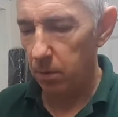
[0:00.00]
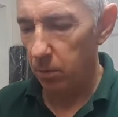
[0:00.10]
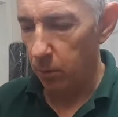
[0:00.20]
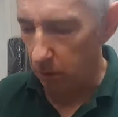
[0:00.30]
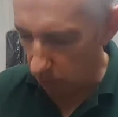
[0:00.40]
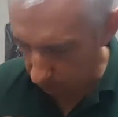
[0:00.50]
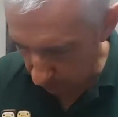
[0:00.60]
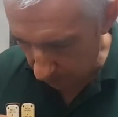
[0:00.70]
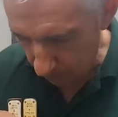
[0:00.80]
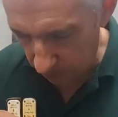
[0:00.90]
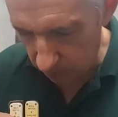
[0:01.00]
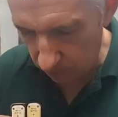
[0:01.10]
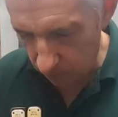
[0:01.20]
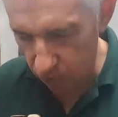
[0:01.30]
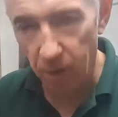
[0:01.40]
we'll maybe
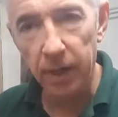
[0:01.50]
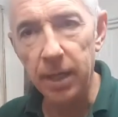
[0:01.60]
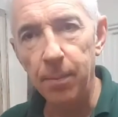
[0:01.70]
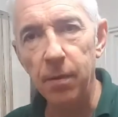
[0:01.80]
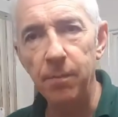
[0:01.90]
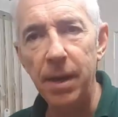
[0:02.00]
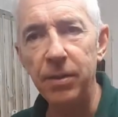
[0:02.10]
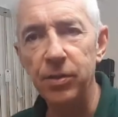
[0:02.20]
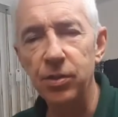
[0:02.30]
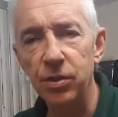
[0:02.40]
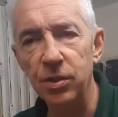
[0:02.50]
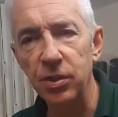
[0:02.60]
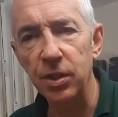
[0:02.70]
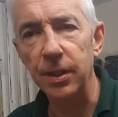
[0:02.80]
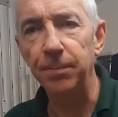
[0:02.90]
try a couple of methods just to
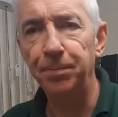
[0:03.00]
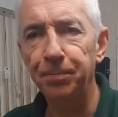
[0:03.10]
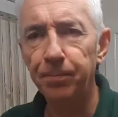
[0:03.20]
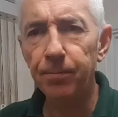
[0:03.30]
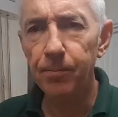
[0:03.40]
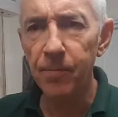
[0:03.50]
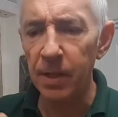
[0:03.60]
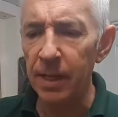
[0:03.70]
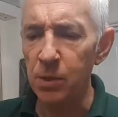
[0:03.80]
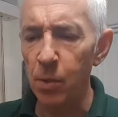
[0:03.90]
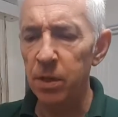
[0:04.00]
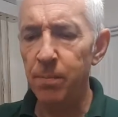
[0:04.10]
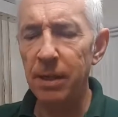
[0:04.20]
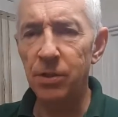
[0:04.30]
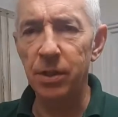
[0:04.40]
see. Now it's worth
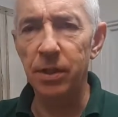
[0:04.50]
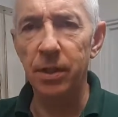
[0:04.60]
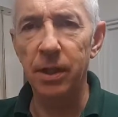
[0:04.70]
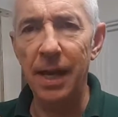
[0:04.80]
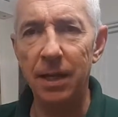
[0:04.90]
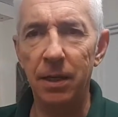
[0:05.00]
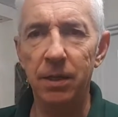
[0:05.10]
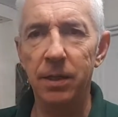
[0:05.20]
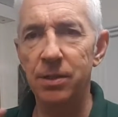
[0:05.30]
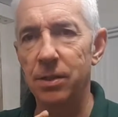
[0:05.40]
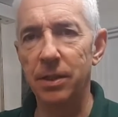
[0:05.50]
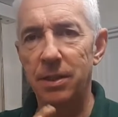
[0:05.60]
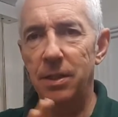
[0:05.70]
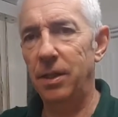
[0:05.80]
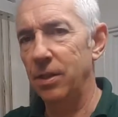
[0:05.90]
mentioning that lacquer isn't
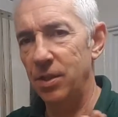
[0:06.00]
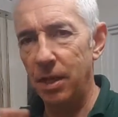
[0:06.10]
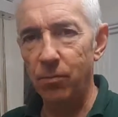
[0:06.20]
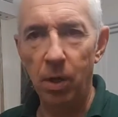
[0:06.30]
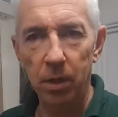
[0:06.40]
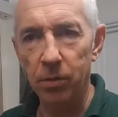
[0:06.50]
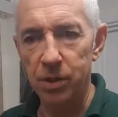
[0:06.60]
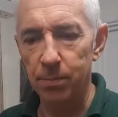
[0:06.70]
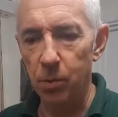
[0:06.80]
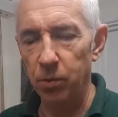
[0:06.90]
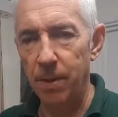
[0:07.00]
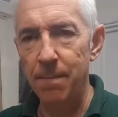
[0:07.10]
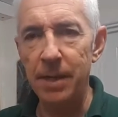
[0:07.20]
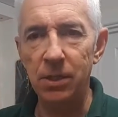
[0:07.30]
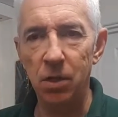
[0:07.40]
the same right across the board. There are
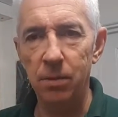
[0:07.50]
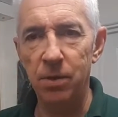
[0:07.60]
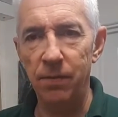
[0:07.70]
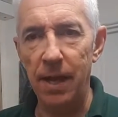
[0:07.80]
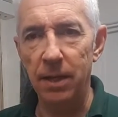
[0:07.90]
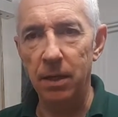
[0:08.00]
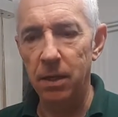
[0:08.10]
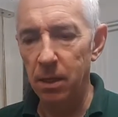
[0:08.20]
many types of lacquer.